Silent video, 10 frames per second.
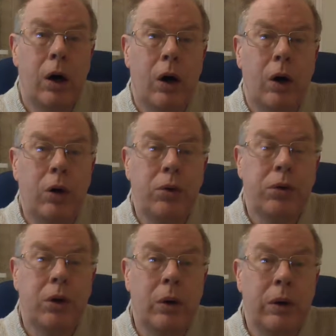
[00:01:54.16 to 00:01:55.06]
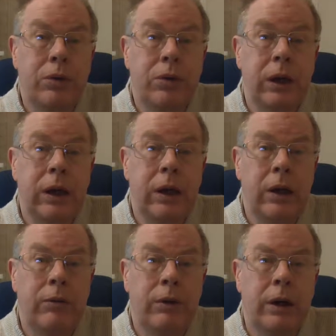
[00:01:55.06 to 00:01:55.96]
Also, I've seen
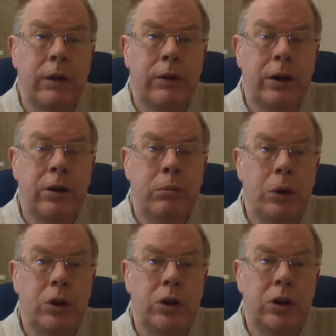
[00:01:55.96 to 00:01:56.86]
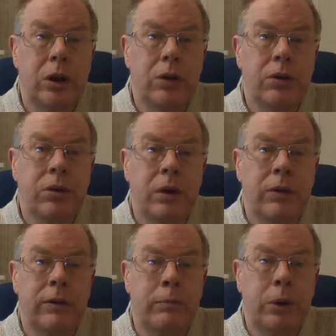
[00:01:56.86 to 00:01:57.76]
by the various mug shots of
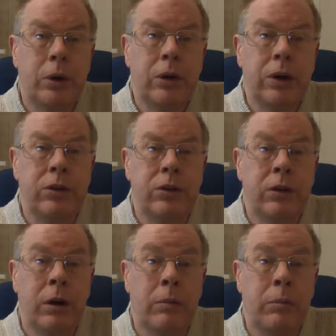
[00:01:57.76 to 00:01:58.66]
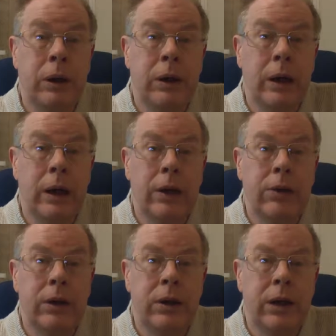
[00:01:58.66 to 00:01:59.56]
the protesters that have been
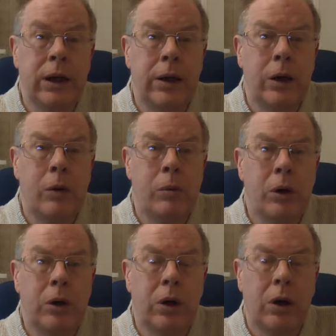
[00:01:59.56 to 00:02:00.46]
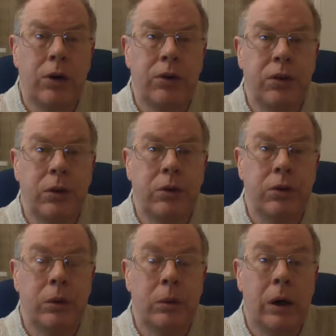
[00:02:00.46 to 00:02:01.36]
elected, they're no more college students
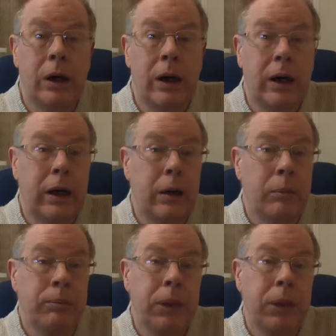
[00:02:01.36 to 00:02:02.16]
than what I am.